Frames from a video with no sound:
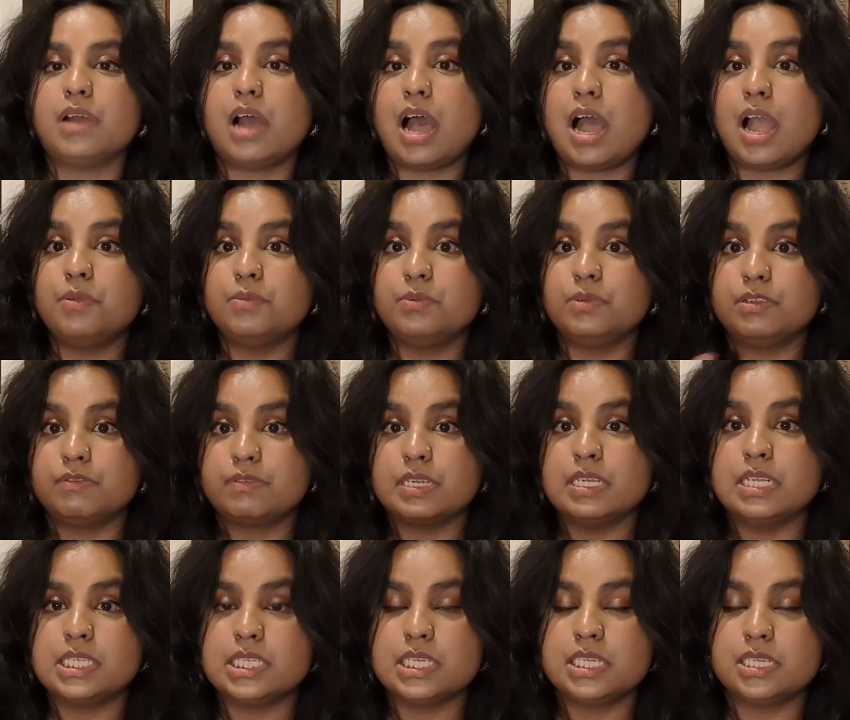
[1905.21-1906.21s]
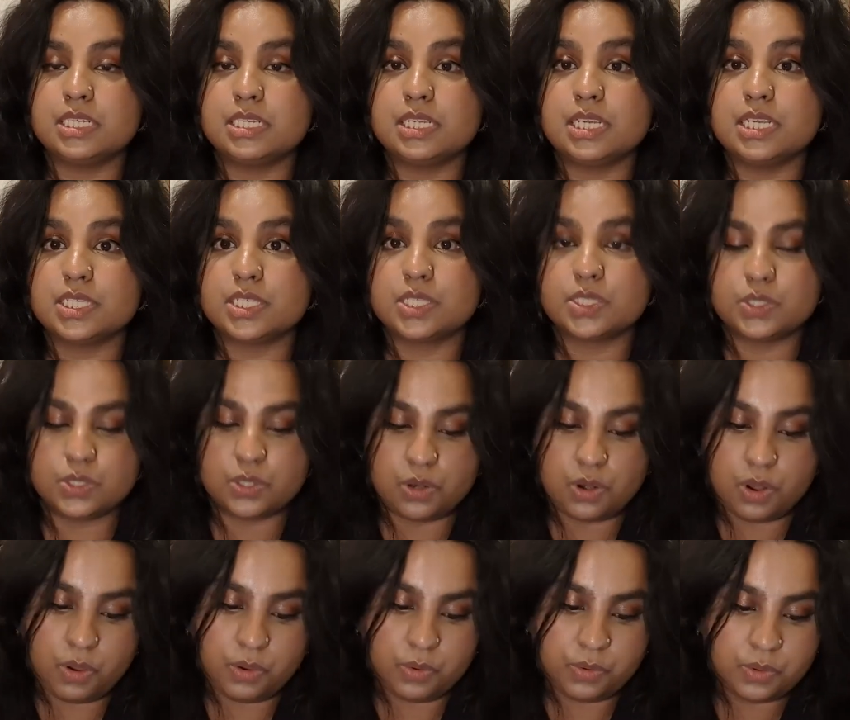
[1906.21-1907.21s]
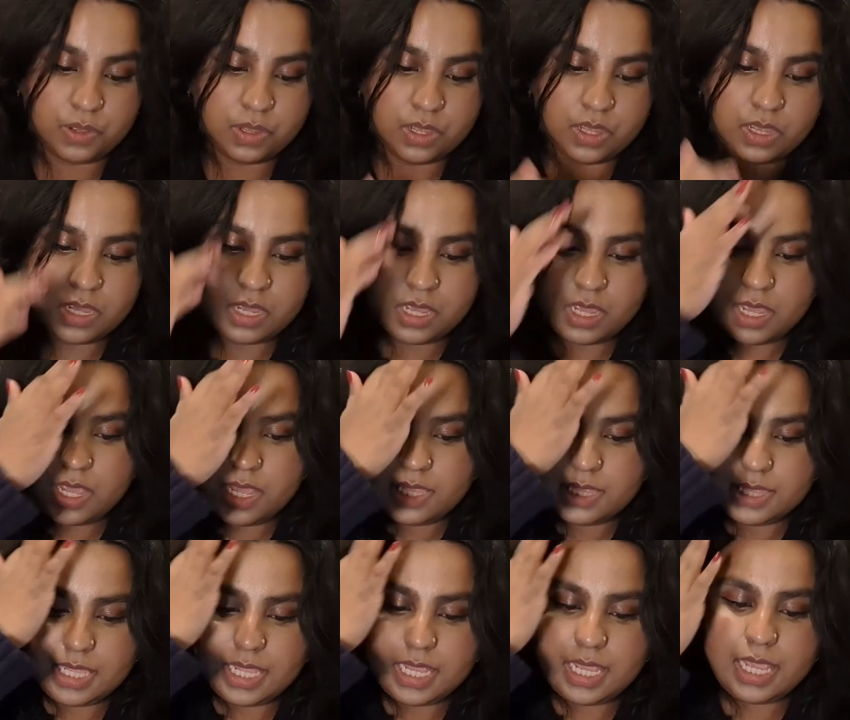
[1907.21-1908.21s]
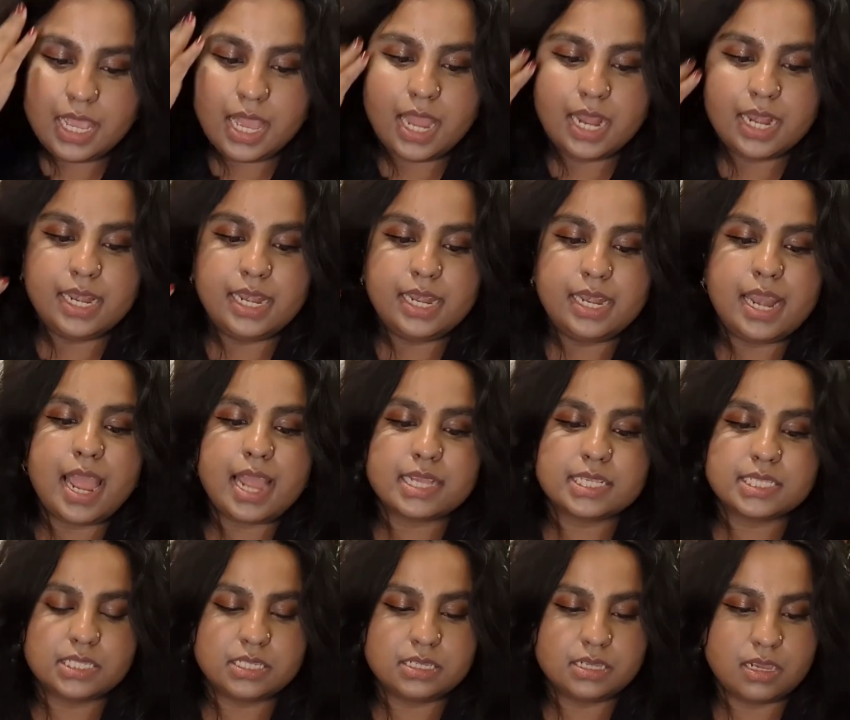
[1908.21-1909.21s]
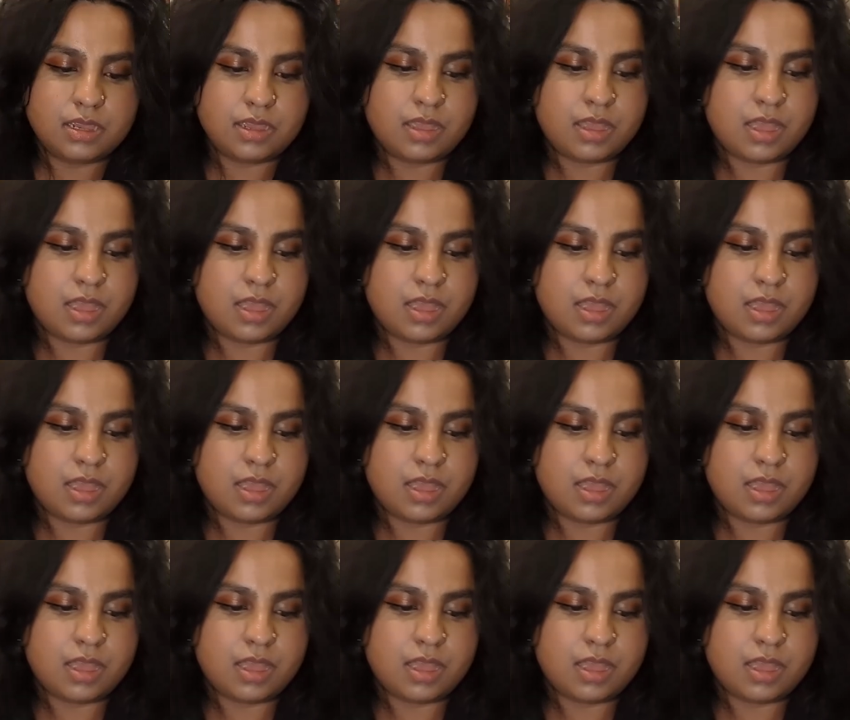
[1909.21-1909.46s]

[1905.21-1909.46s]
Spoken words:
I would have considered as slow. The next